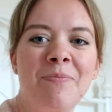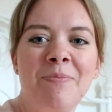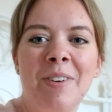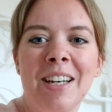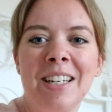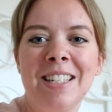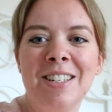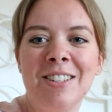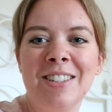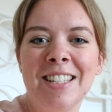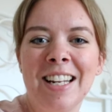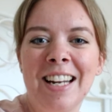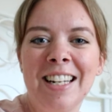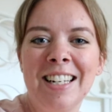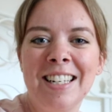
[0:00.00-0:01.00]
Maggie's just
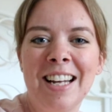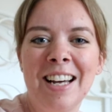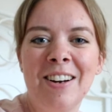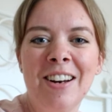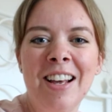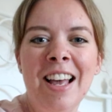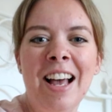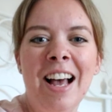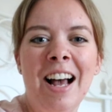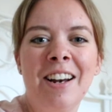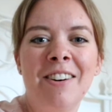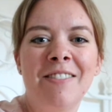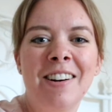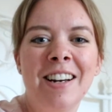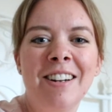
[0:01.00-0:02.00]
settling down. I
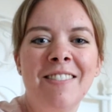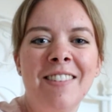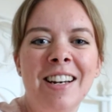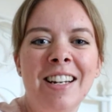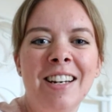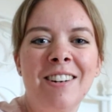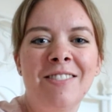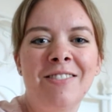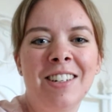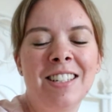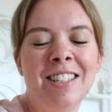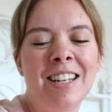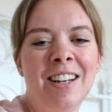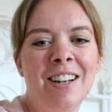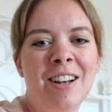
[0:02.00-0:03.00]
had a really, really lovely
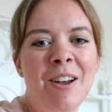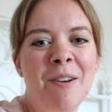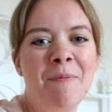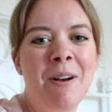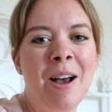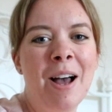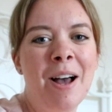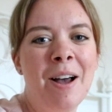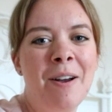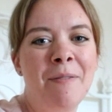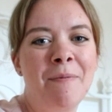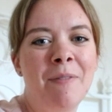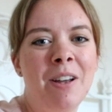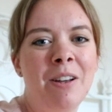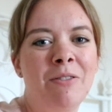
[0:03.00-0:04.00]
time.
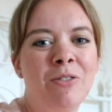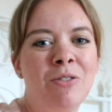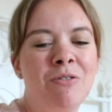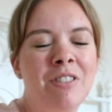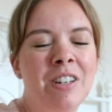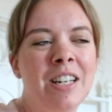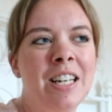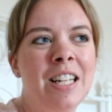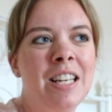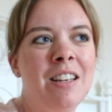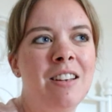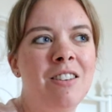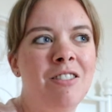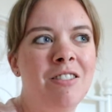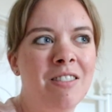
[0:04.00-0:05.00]
It was
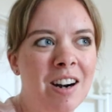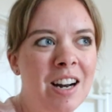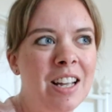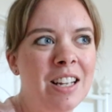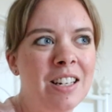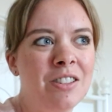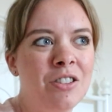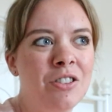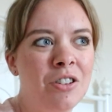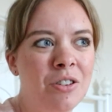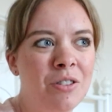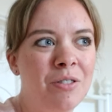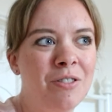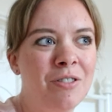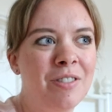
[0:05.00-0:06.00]
really great
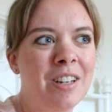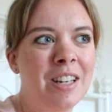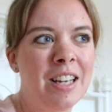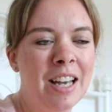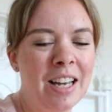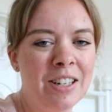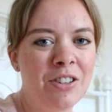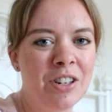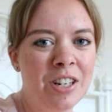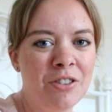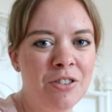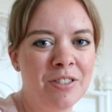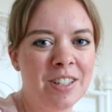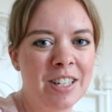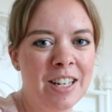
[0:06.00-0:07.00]
to get a
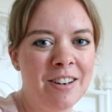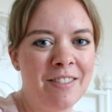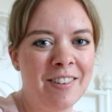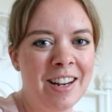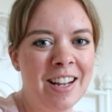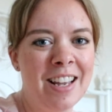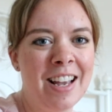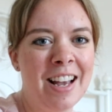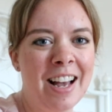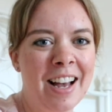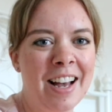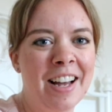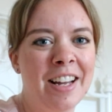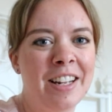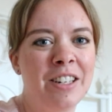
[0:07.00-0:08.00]
change of scenery
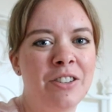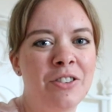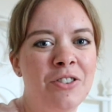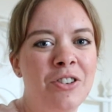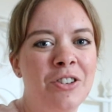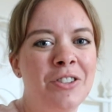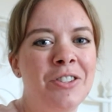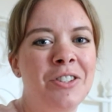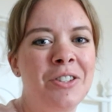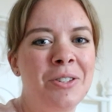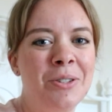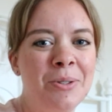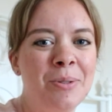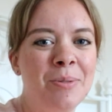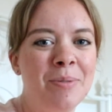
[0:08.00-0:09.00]
and just
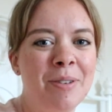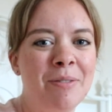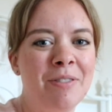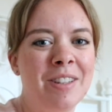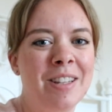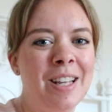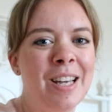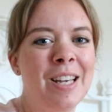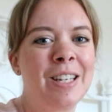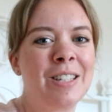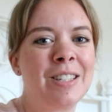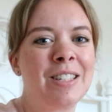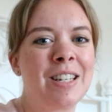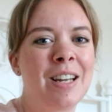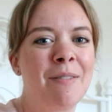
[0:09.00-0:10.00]
do some different
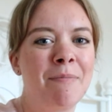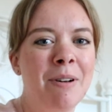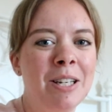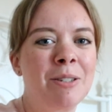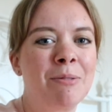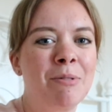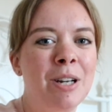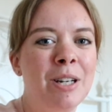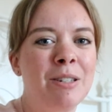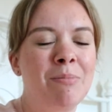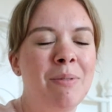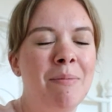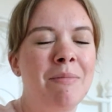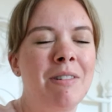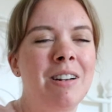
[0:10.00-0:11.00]
things and make some nice
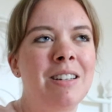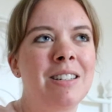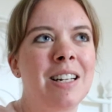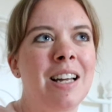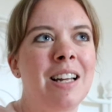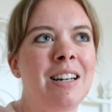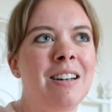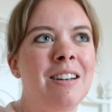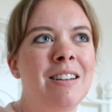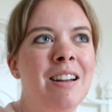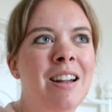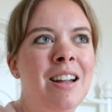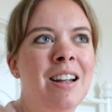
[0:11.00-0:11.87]
memories and